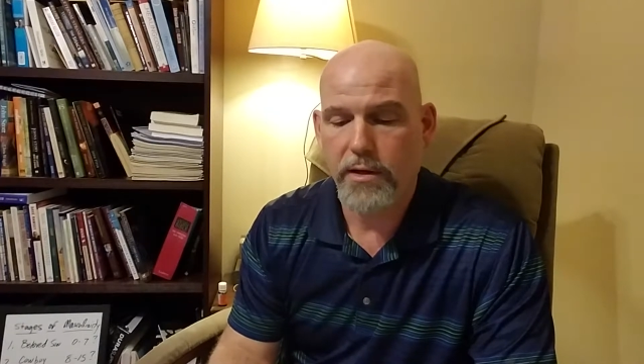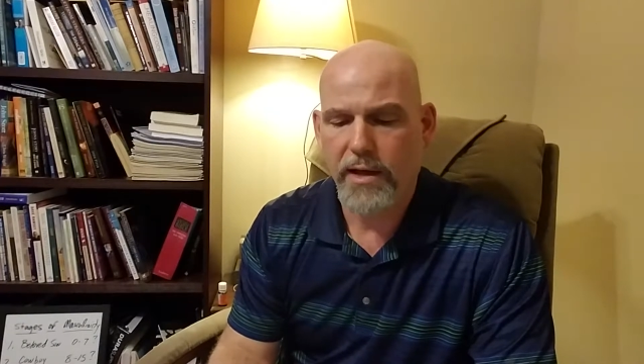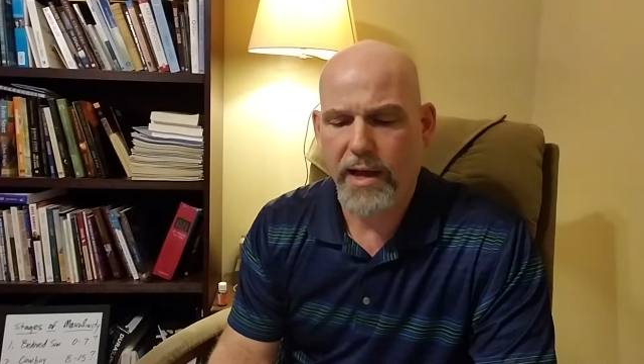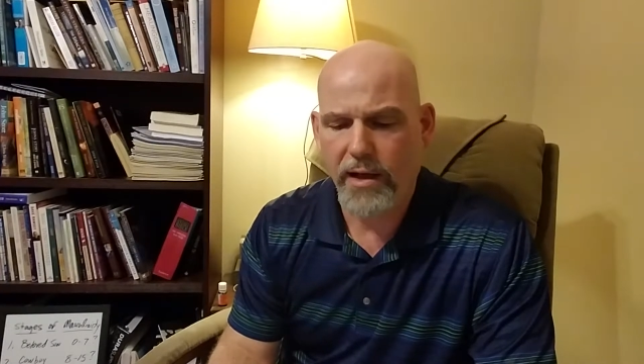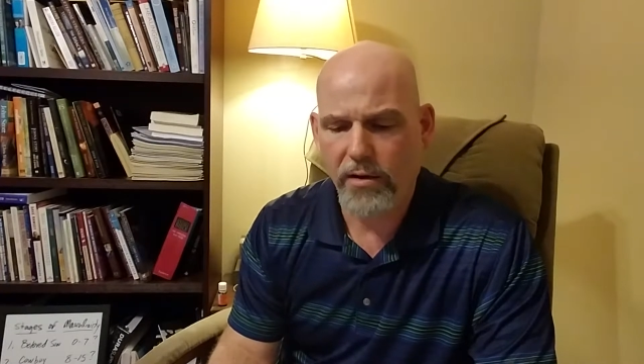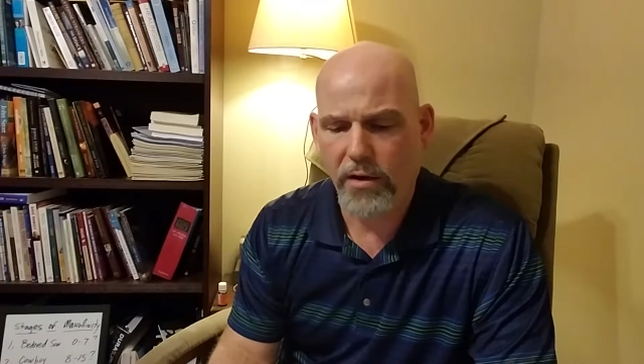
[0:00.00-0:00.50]

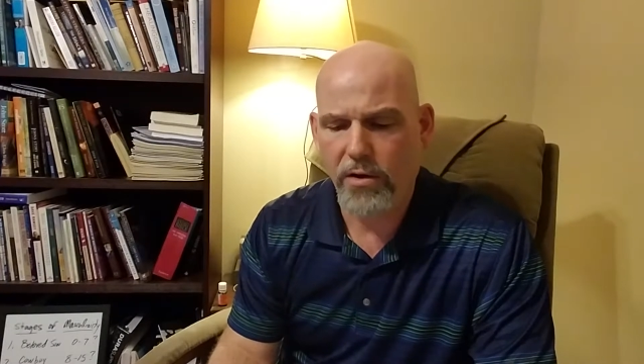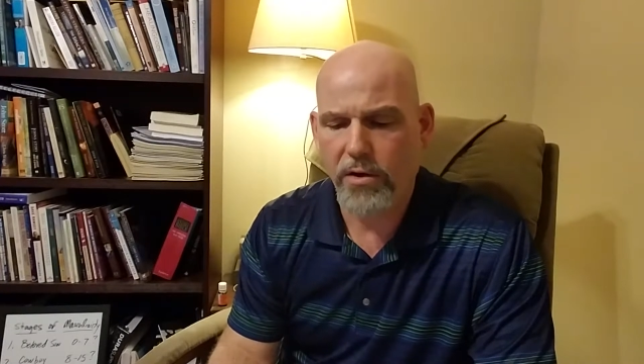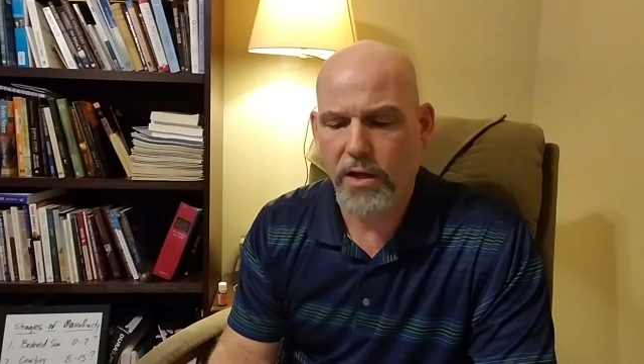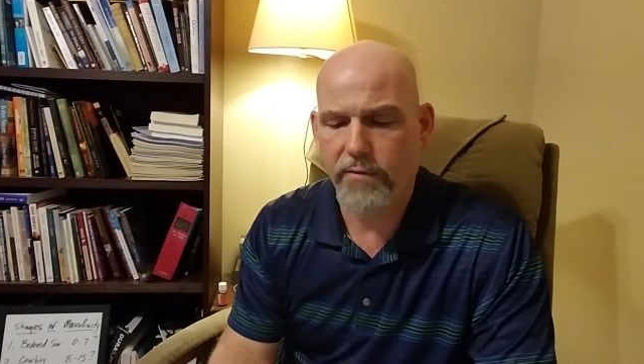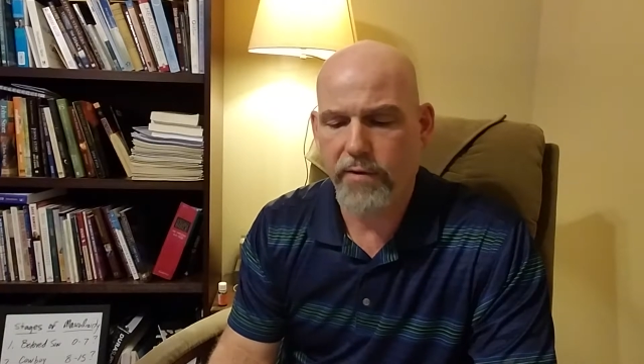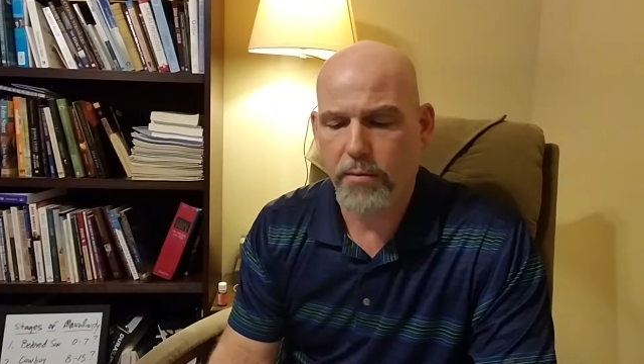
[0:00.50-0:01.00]
How long
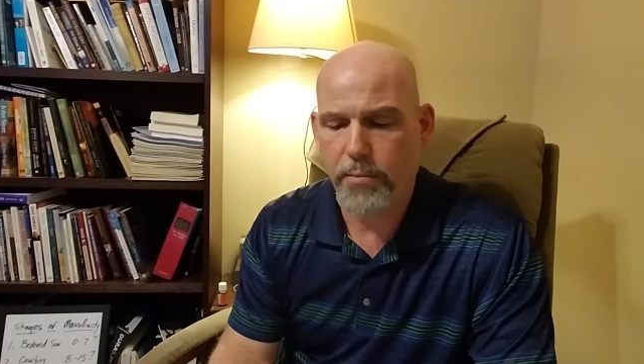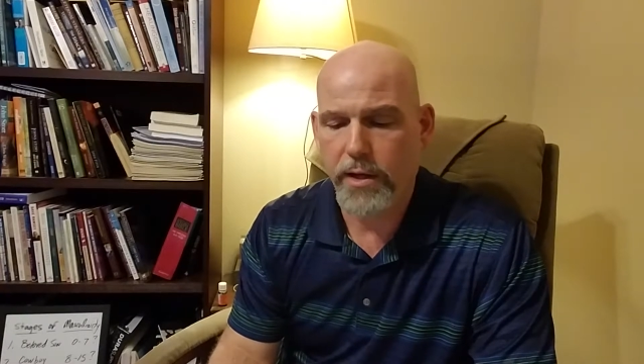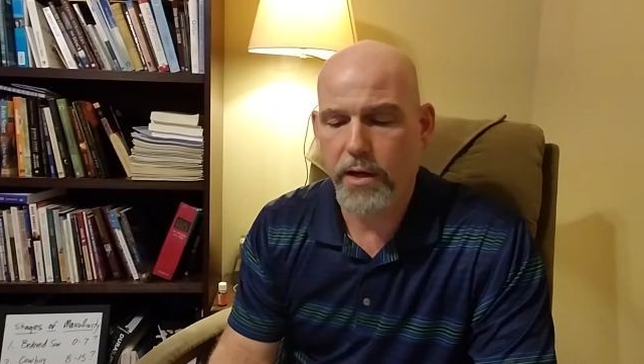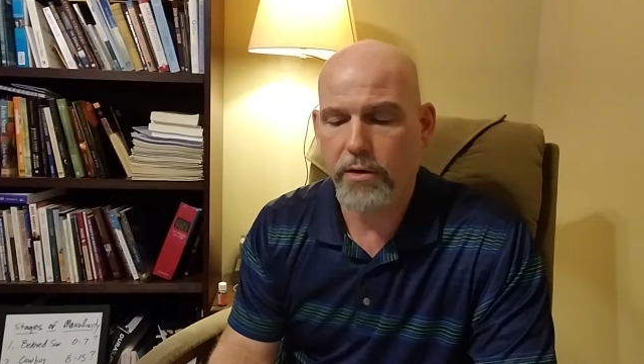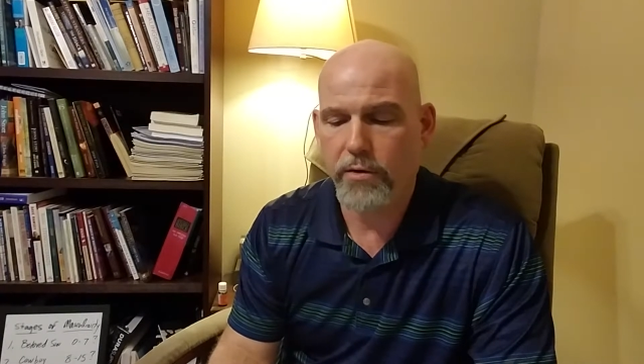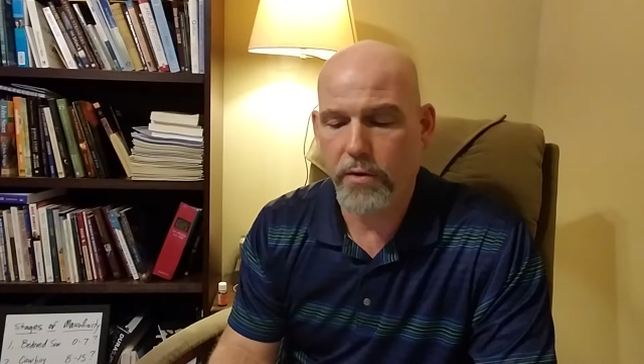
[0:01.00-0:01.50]
have I been
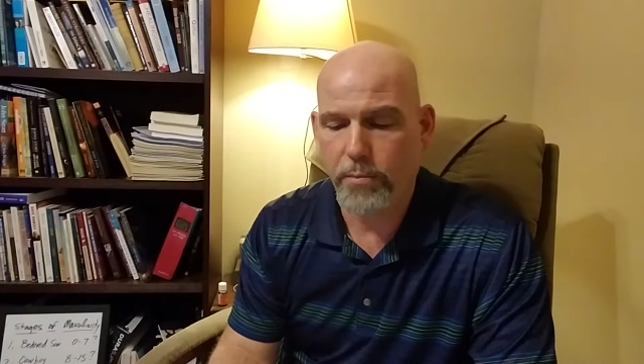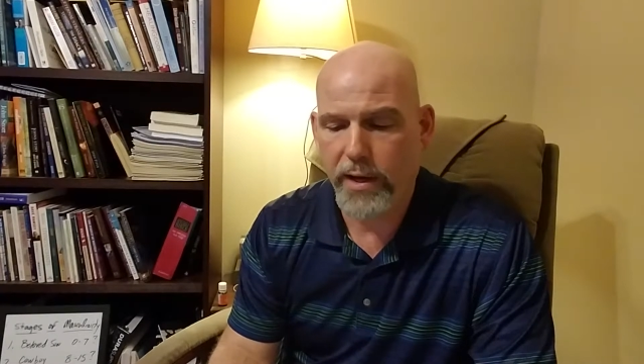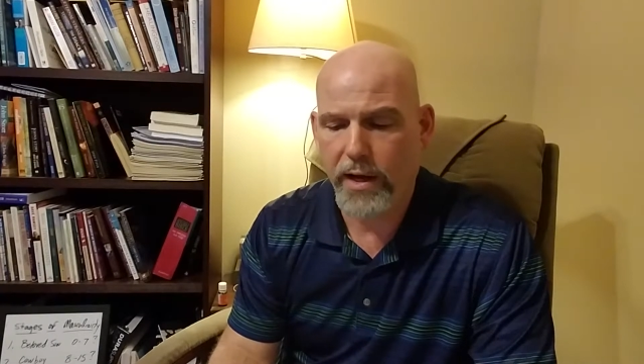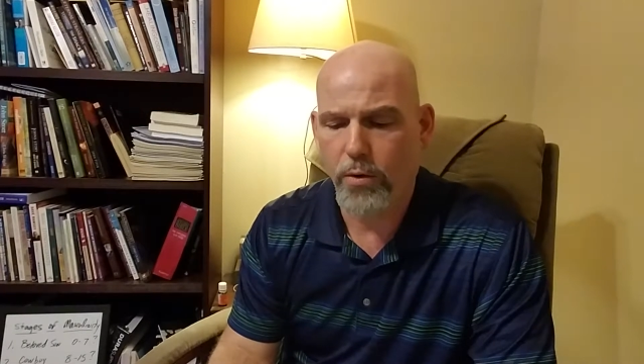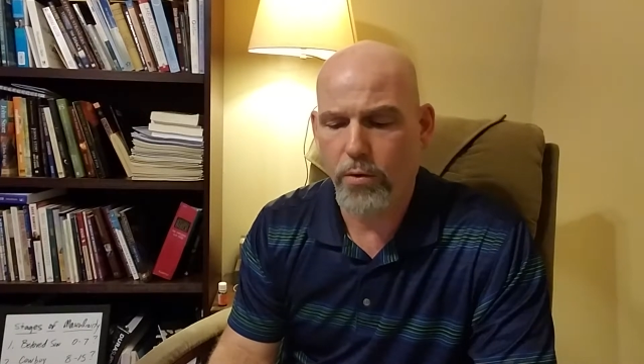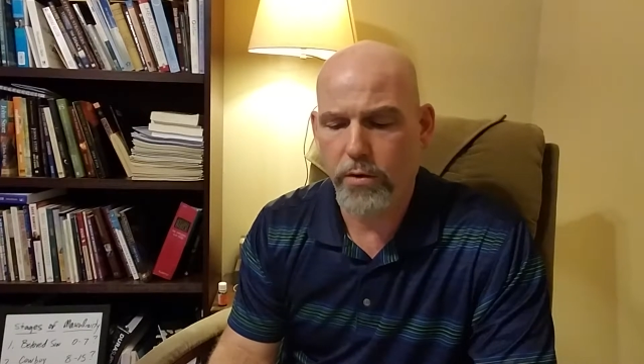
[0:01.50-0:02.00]
under the
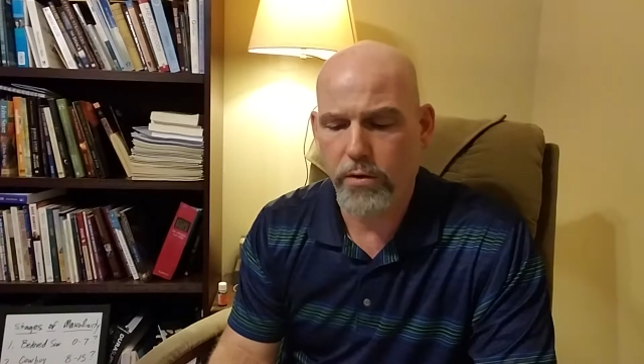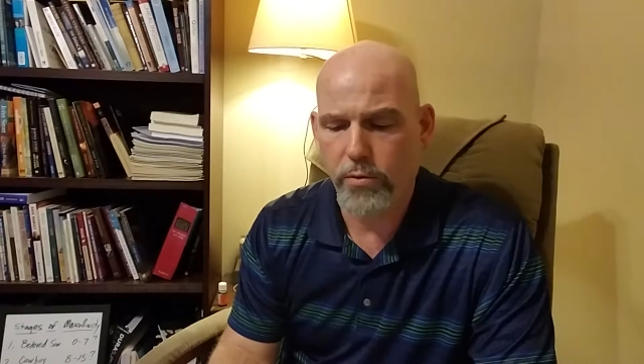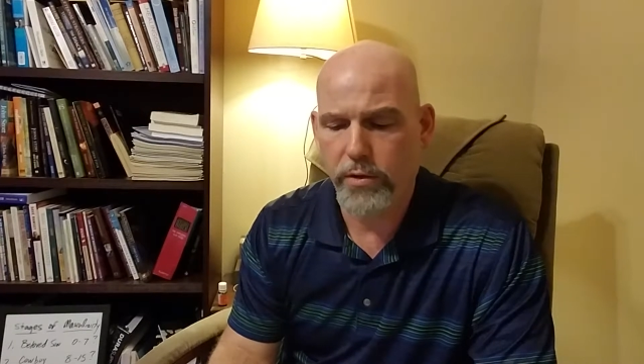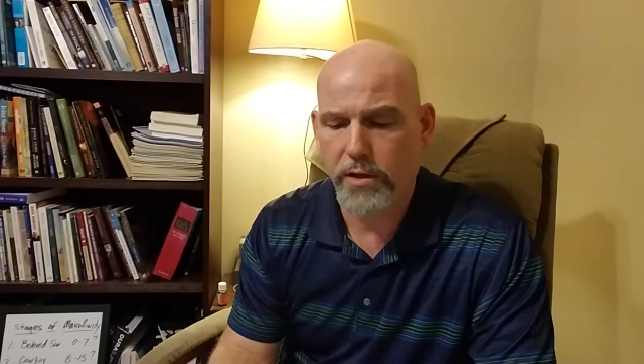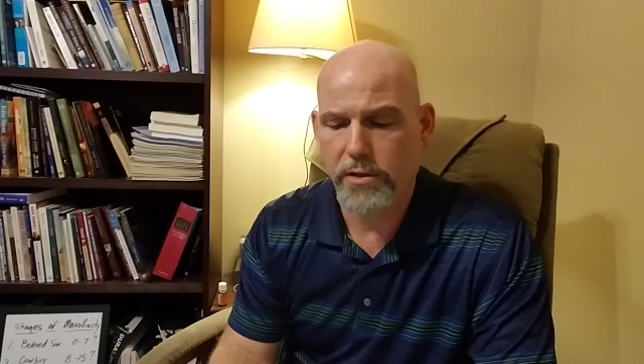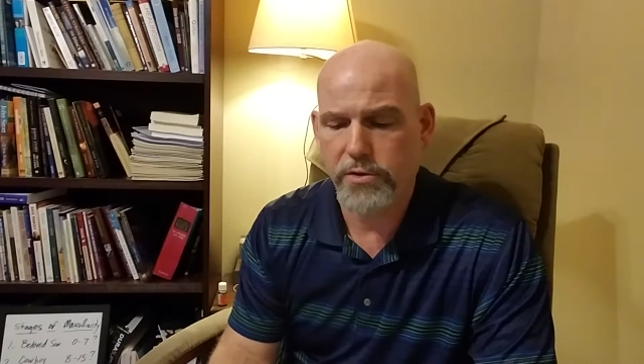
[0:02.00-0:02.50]
power of the
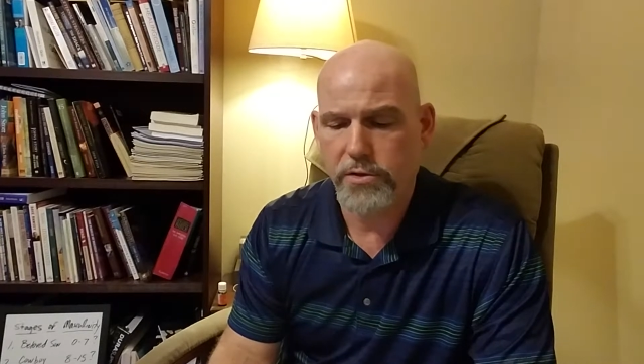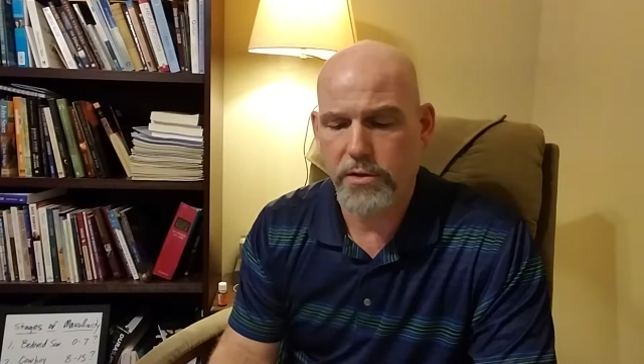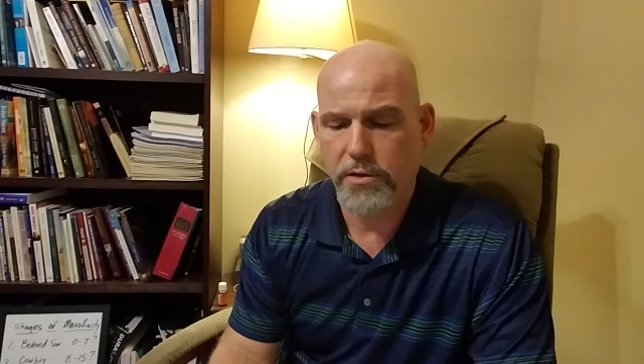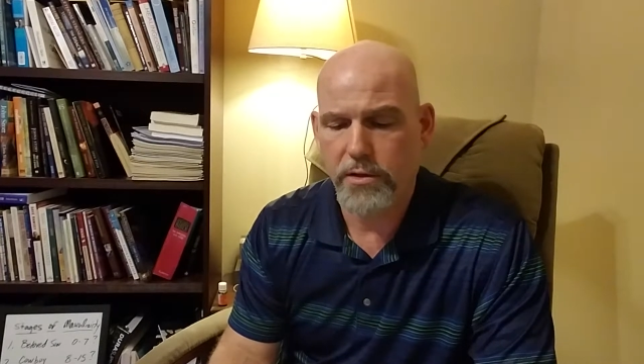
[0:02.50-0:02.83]
witch?'